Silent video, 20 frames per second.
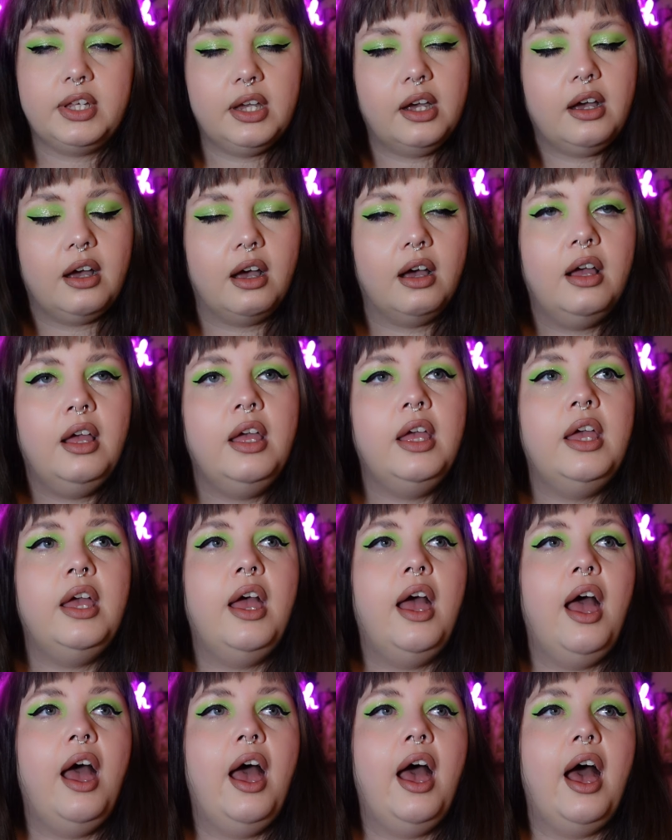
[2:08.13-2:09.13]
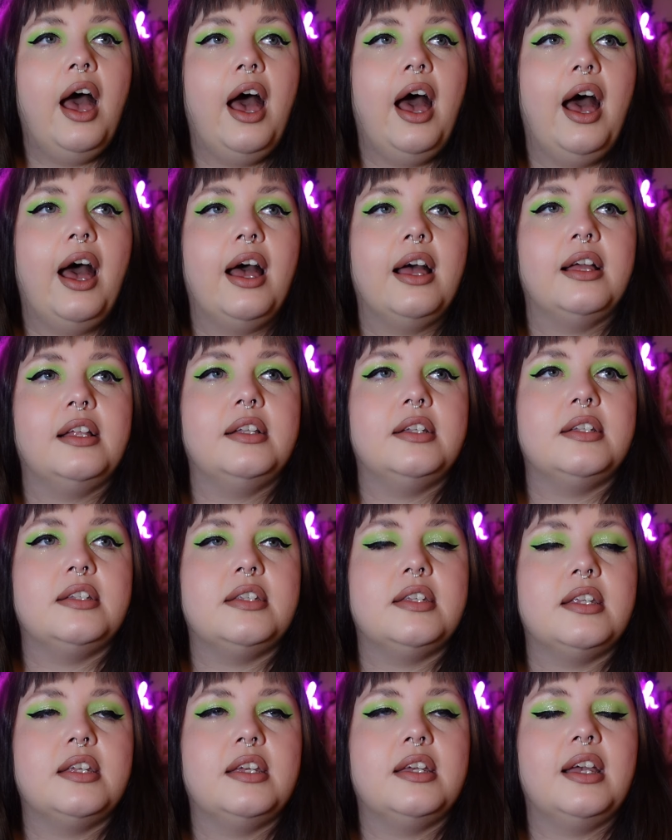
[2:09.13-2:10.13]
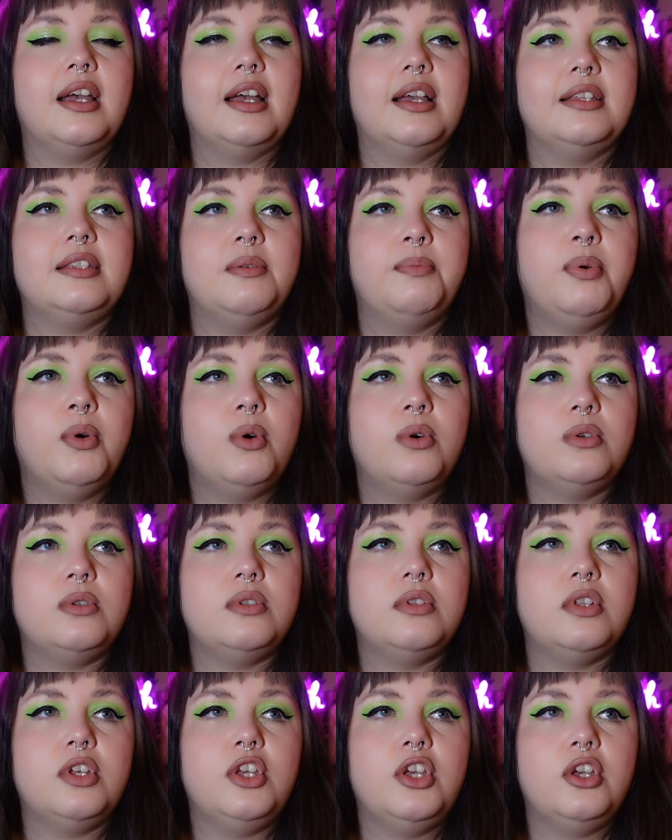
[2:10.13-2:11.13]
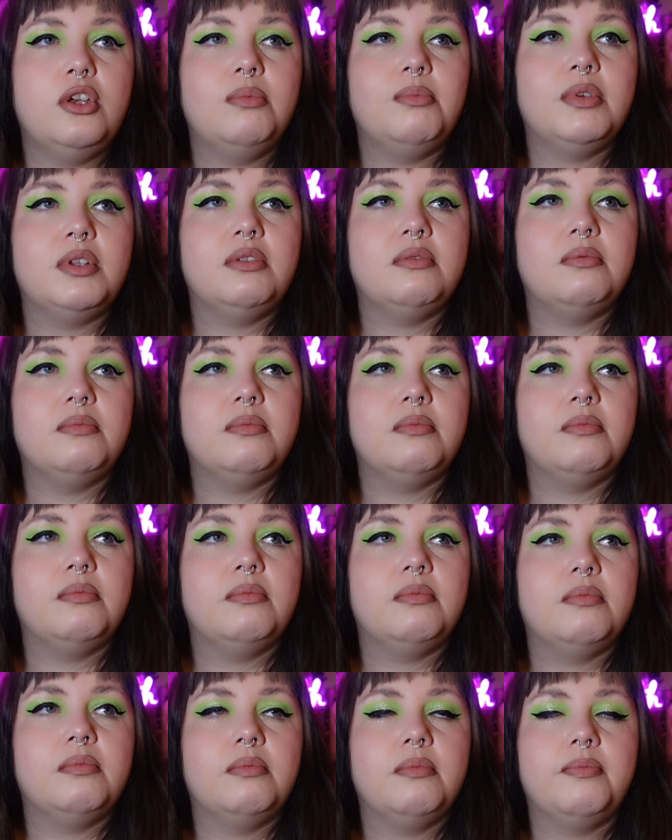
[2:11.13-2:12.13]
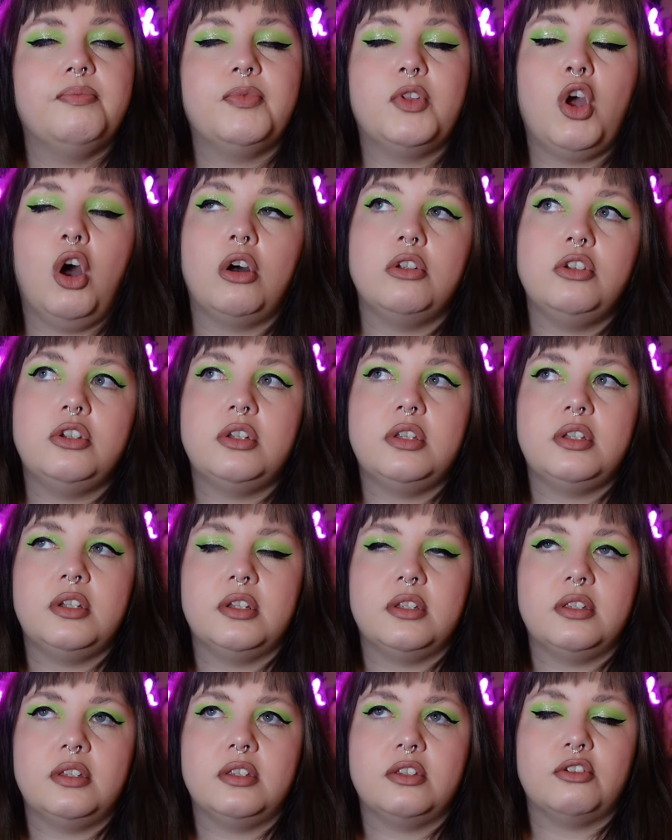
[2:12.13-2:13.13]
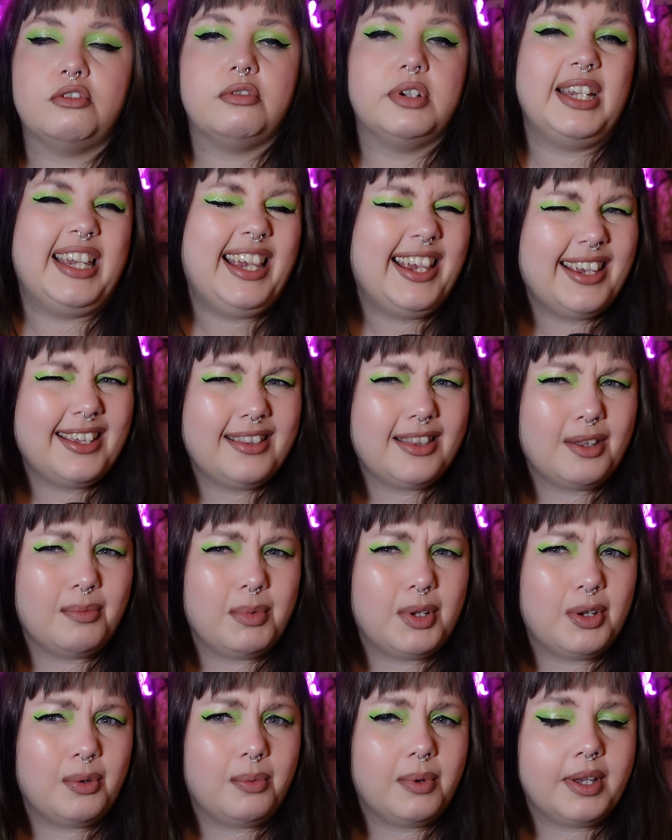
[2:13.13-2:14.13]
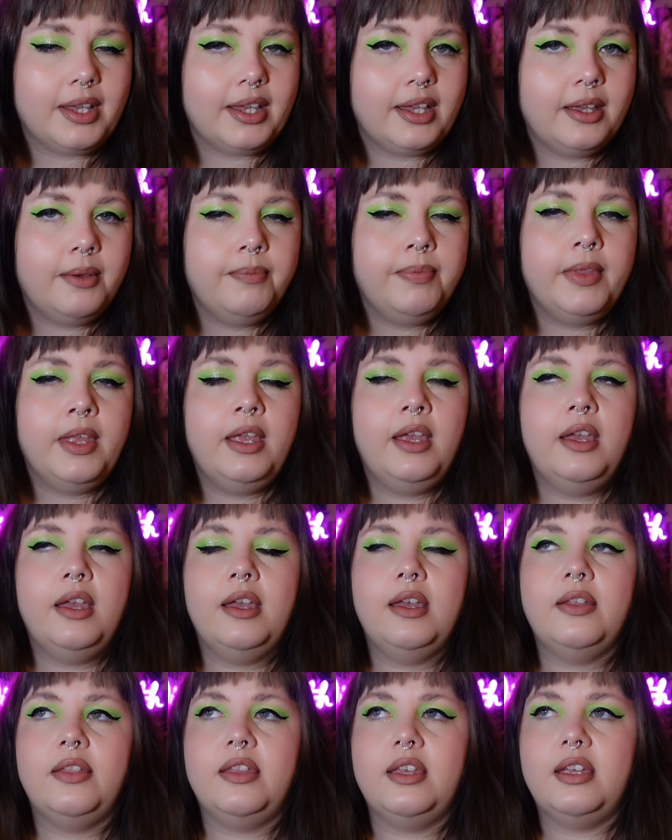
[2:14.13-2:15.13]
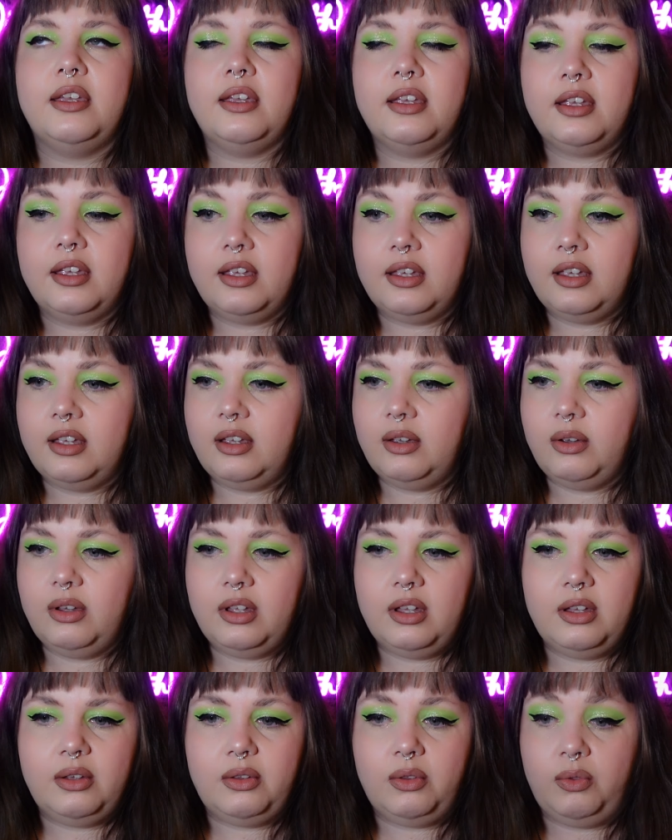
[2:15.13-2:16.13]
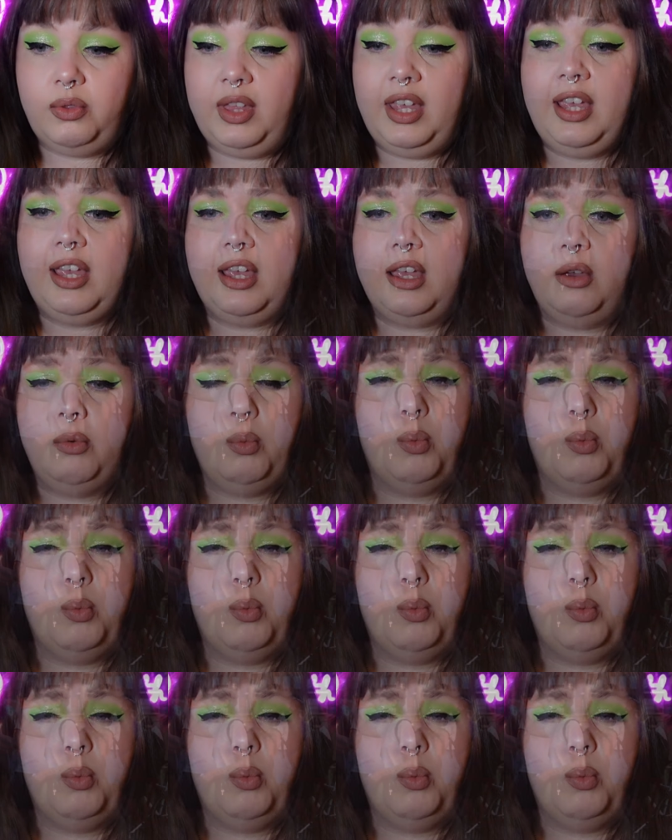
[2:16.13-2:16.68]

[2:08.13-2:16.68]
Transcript: they are. And I suppose the human consciousness has created them in a way. They, they,